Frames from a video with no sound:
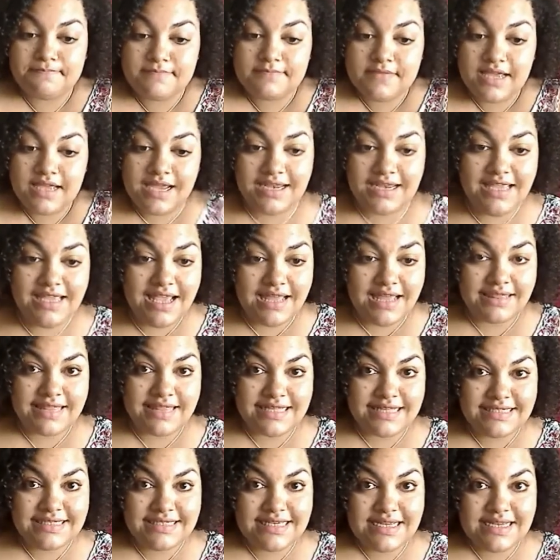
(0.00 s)
And yeah,
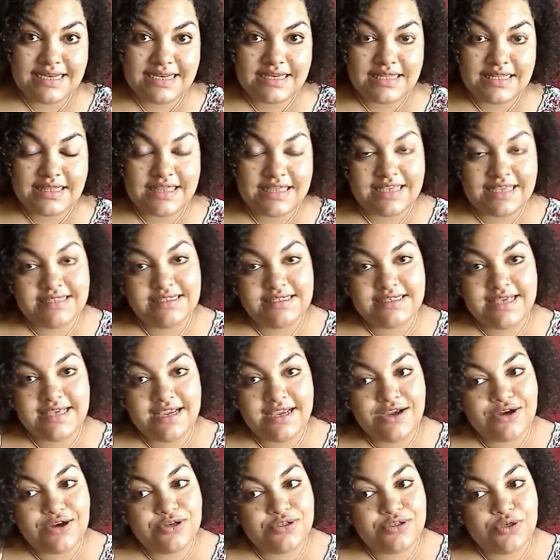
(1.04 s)
that's it. Thanks again,
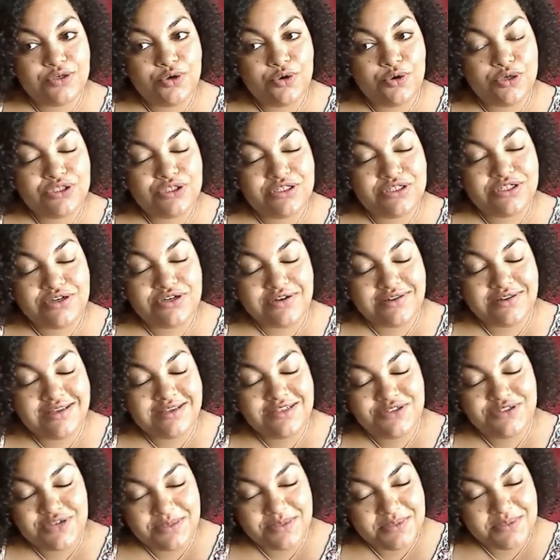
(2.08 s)
Gorgeous Curly
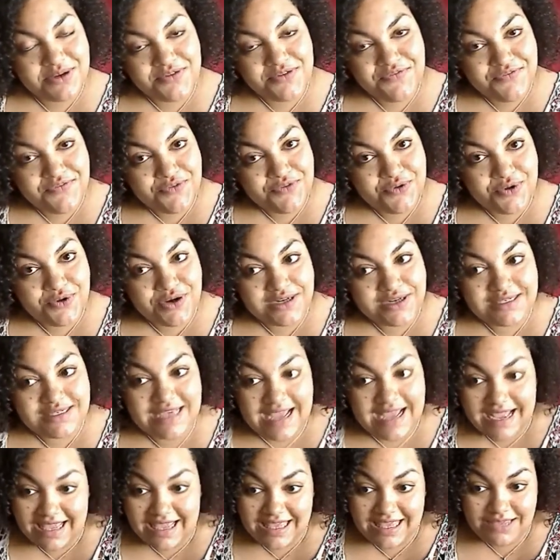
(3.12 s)
Dreamer, for
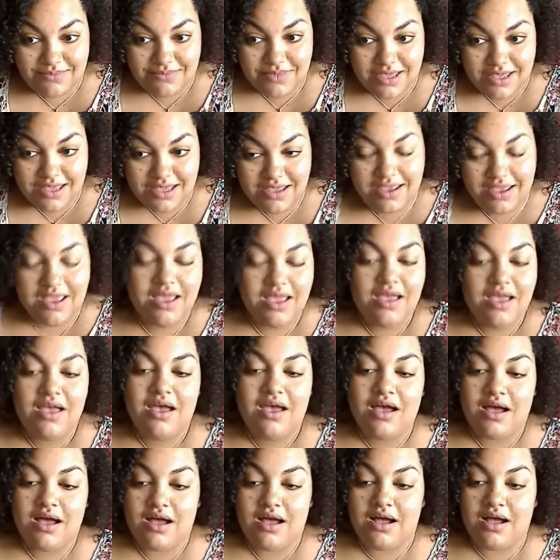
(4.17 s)
tagging me.
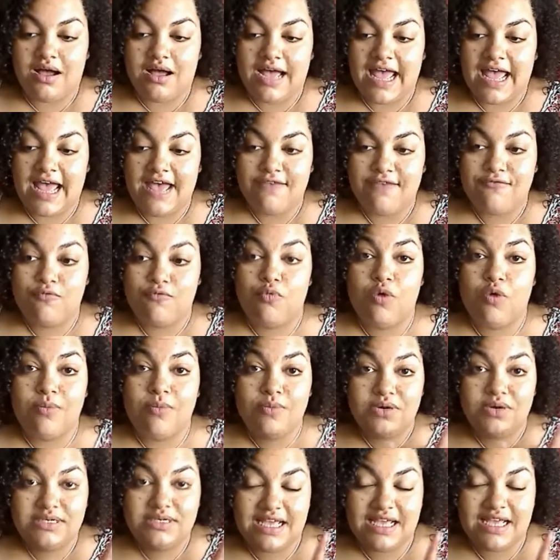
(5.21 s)
I have one
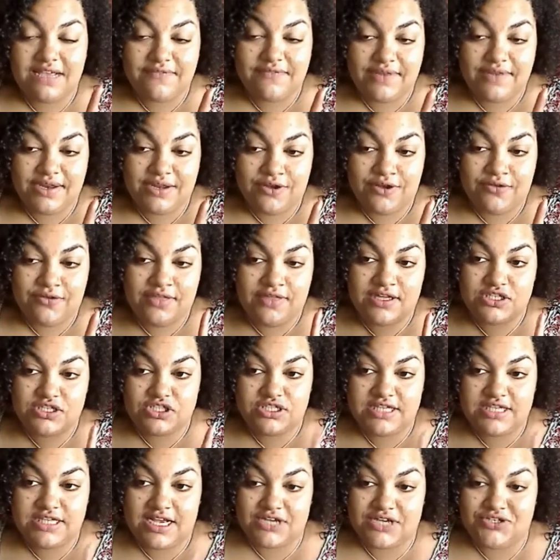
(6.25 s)
more tag video that
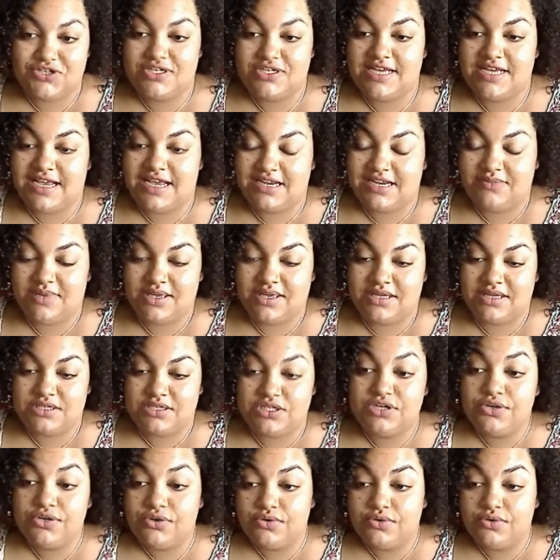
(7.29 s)
she actually tagged me
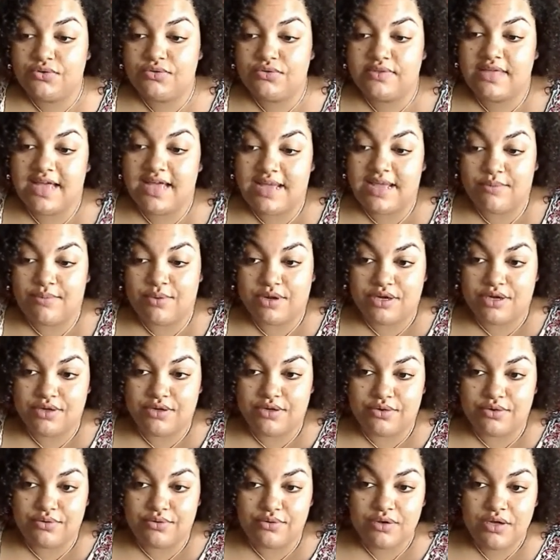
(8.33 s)
into that I'm going to
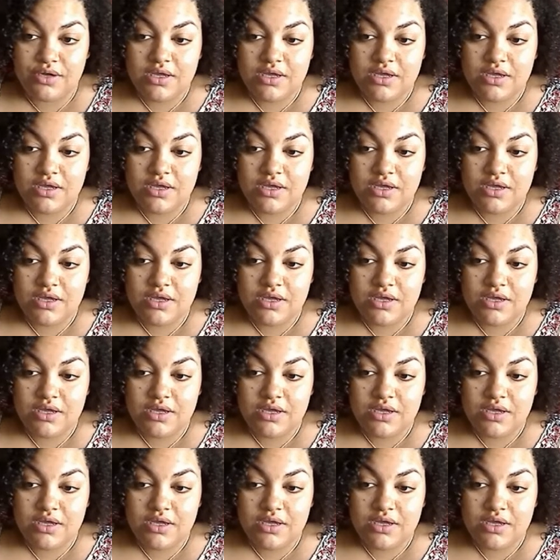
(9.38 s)
do.